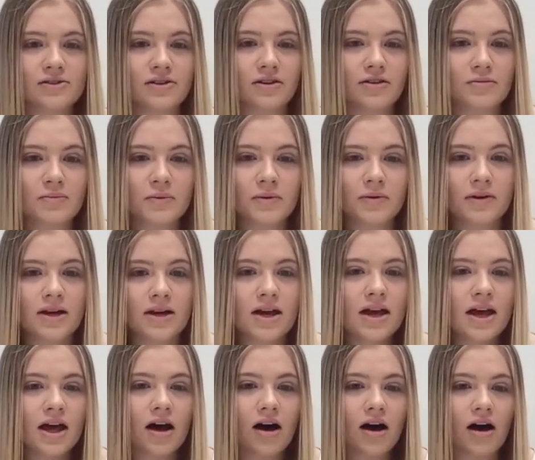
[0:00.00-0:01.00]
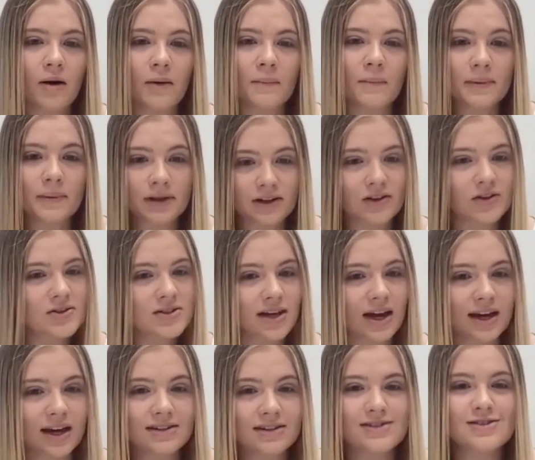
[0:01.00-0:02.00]
of political
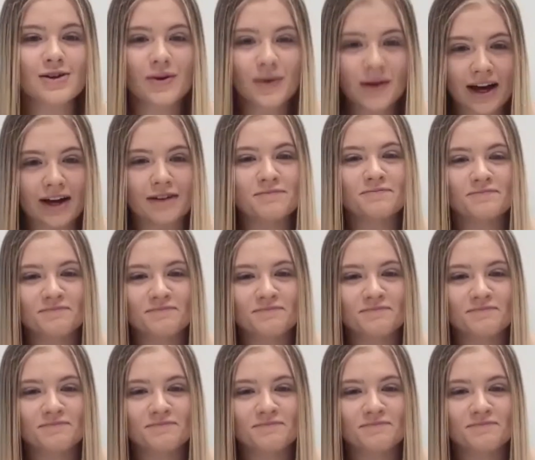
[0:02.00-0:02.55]
science. So, yeah.